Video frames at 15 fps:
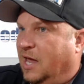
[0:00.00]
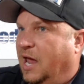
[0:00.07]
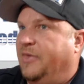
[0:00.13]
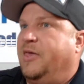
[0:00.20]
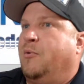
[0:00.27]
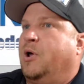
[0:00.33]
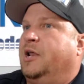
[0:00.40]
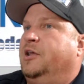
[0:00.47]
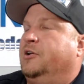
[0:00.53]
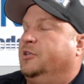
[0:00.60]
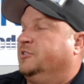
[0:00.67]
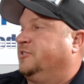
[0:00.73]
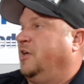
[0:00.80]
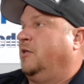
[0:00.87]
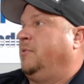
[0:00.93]
and they want
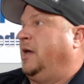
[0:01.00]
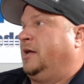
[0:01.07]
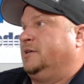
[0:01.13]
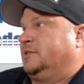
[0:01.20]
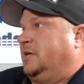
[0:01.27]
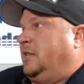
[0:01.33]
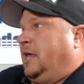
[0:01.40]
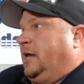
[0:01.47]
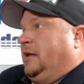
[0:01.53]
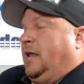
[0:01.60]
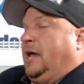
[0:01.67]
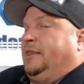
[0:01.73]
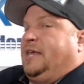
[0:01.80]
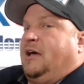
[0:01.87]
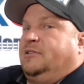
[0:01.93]
to sell them like a
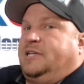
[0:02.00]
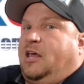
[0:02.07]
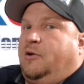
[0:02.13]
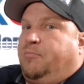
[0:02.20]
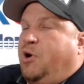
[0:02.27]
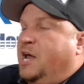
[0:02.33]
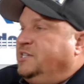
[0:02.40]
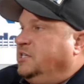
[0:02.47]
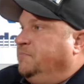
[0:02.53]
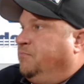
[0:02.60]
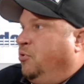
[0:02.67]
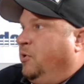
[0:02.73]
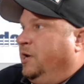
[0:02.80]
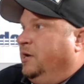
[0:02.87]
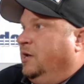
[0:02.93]
$9,000 pricing
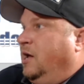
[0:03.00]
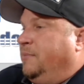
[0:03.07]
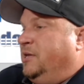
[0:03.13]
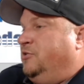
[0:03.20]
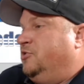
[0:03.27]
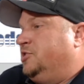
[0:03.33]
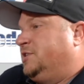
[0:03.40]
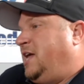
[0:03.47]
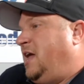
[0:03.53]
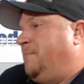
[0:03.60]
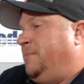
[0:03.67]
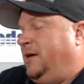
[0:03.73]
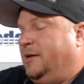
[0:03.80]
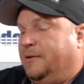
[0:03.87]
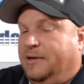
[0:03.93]
point. I mean, you just can't
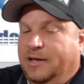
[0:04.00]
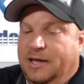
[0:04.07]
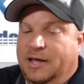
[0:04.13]
beat it.